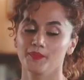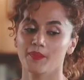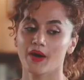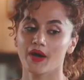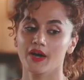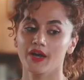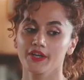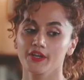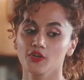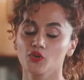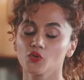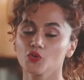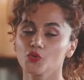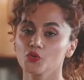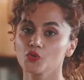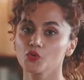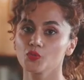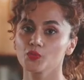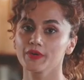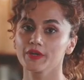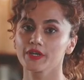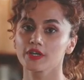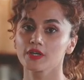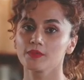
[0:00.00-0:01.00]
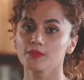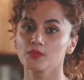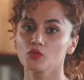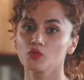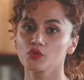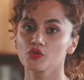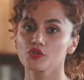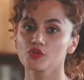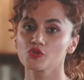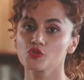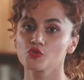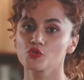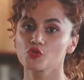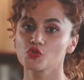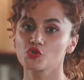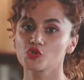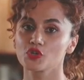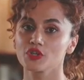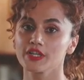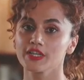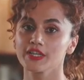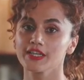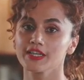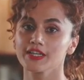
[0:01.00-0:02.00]
My go-to makeup look is
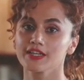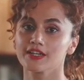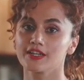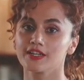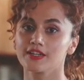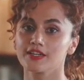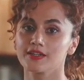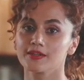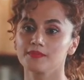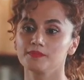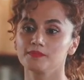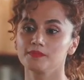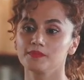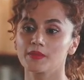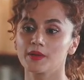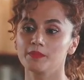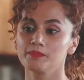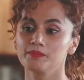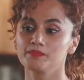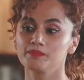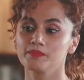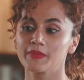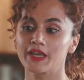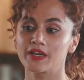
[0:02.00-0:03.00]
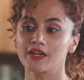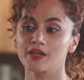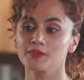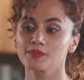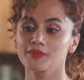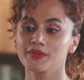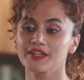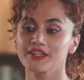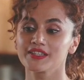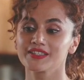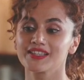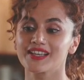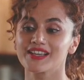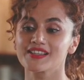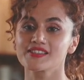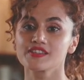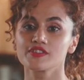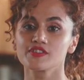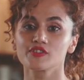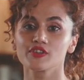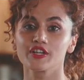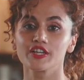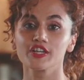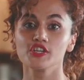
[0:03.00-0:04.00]
usually makeup that
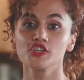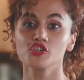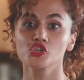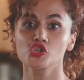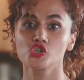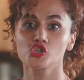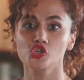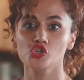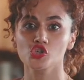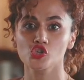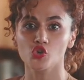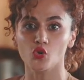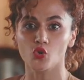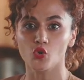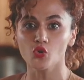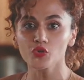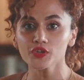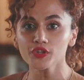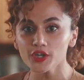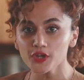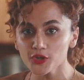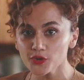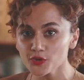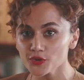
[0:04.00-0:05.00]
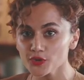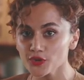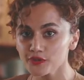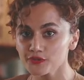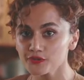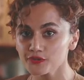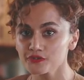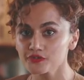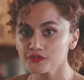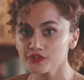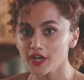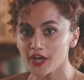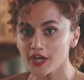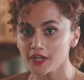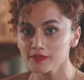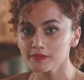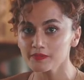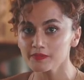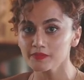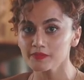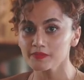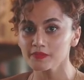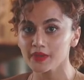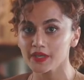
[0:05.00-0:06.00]
doesn't really show that you have done
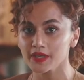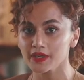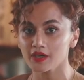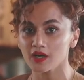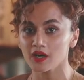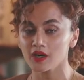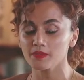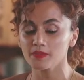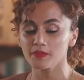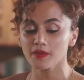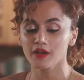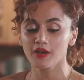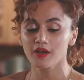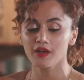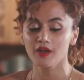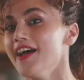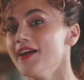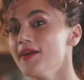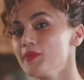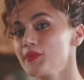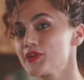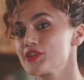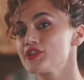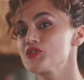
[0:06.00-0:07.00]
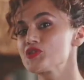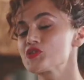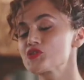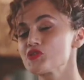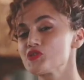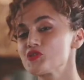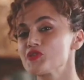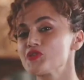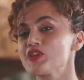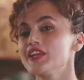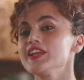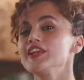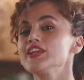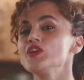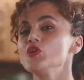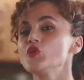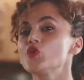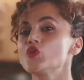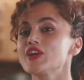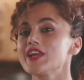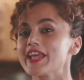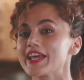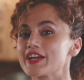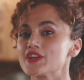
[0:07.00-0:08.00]
makeup, because it should really
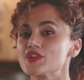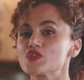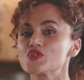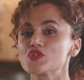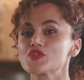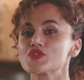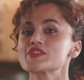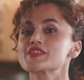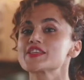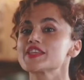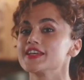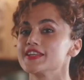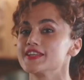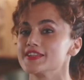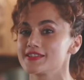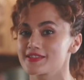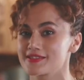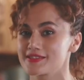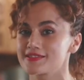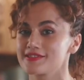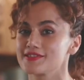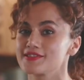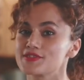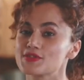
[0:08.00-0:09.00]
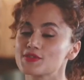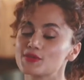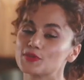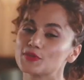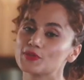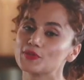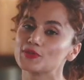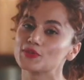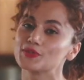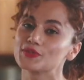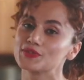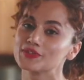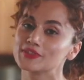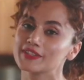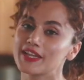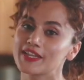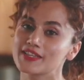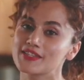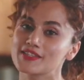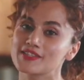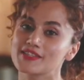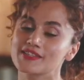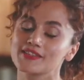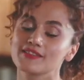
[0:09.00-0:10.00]
look like it's your skin. So
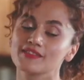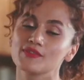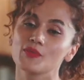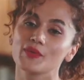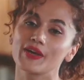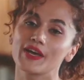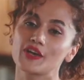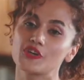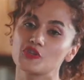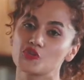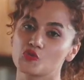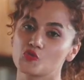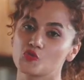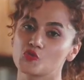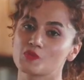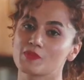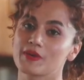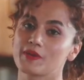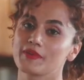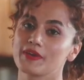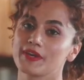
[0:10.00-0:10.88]
that's the way I choose.